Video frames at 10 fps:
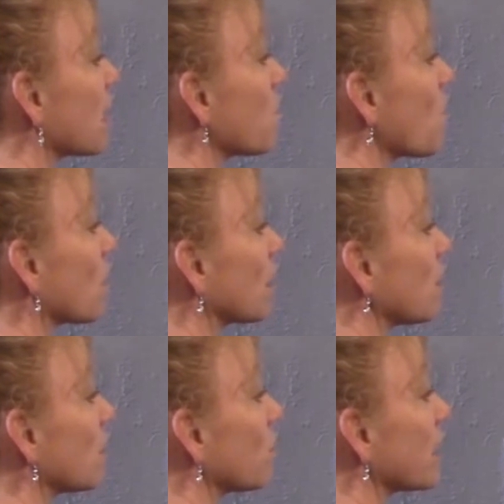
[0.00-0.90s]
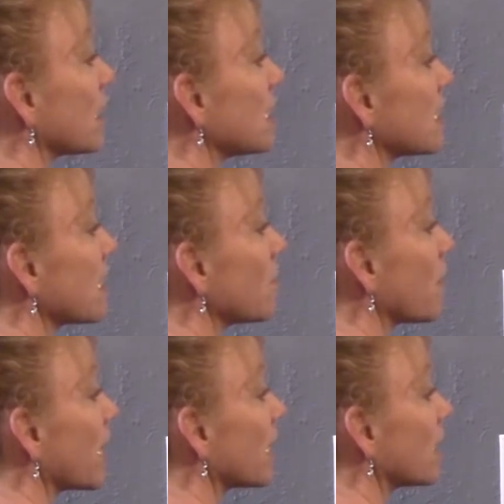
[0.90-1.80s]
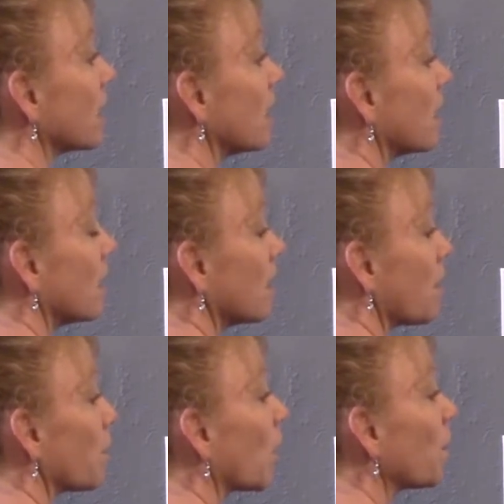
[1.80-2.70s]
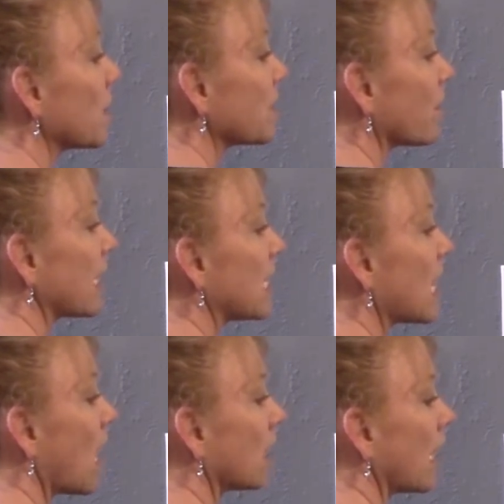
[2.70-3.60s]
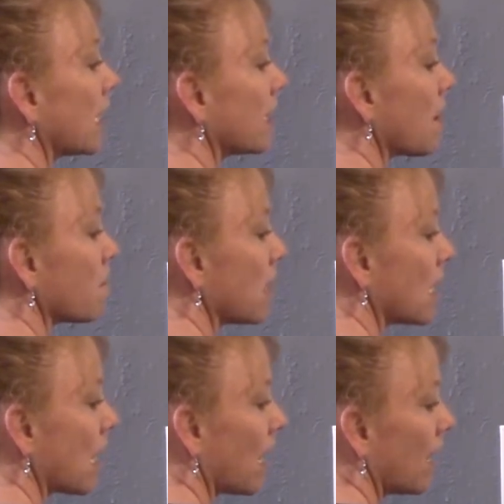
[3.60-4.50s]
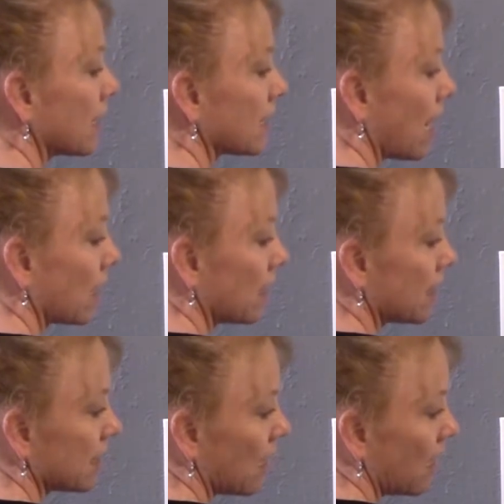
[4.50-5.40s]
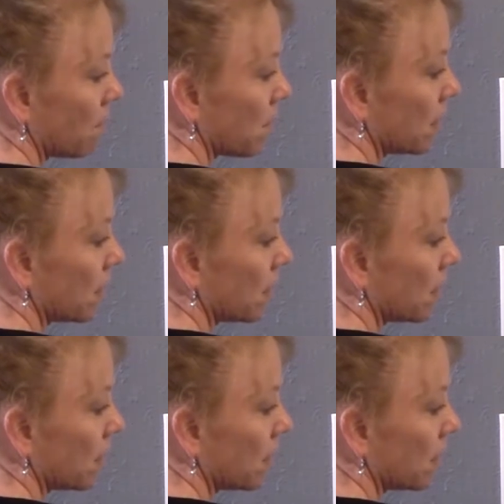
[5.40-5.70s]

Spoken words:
it more a little realistic by purposefully not letting them be exactly the same.